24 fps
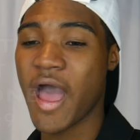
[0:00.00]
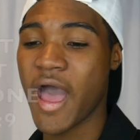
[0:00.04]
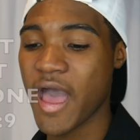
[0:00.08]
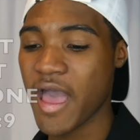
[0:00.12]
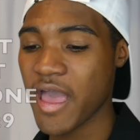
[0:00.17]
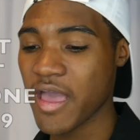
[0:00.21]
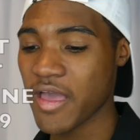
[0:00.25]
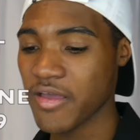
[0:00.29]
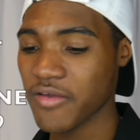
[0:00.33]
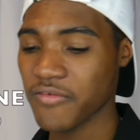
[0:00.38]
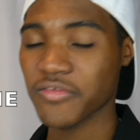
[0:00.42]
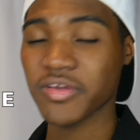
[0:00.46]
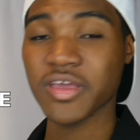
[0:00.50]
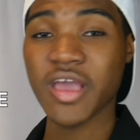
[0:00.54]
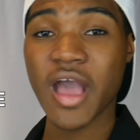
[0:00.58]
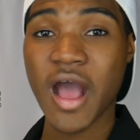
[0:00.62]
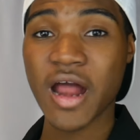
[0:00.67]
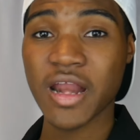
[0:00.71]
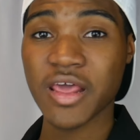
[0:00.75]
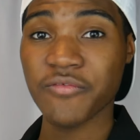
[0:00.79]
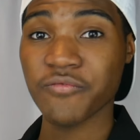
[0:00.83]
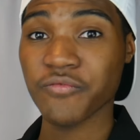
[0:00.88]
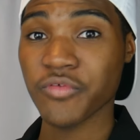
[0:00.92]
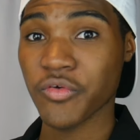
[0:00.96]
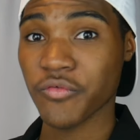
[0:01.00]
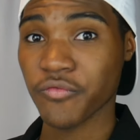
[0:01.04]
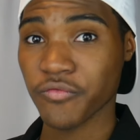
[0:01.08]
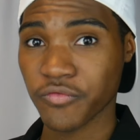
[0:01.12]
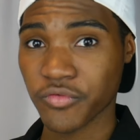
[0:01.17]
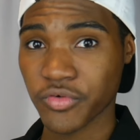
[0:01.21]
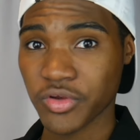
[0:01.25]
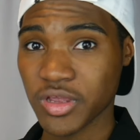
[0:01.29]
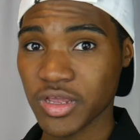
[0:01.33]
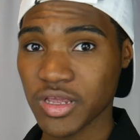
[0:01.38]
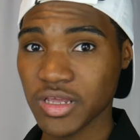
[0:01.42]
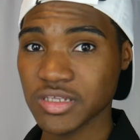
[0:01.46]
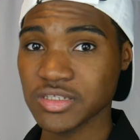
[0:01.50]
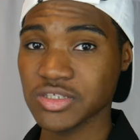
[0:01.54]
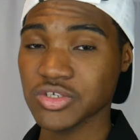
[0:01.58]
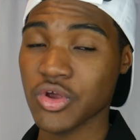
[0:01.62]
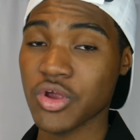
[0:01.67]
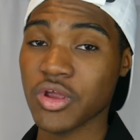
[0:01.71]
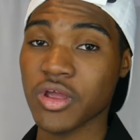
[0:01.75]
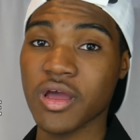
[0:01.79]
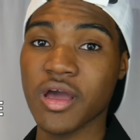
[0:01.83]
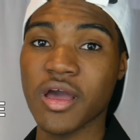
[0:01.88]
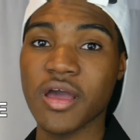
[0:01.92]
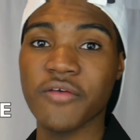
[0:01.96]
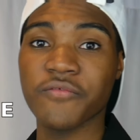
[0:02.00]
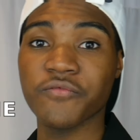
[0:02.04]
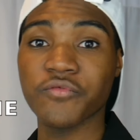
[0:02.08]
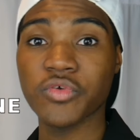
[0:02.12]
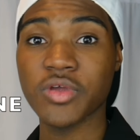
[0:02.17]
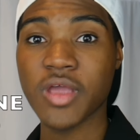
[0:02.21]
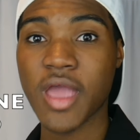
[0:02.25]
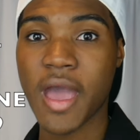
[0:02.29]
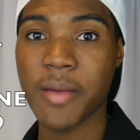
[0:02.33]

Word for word: I got it for free during the free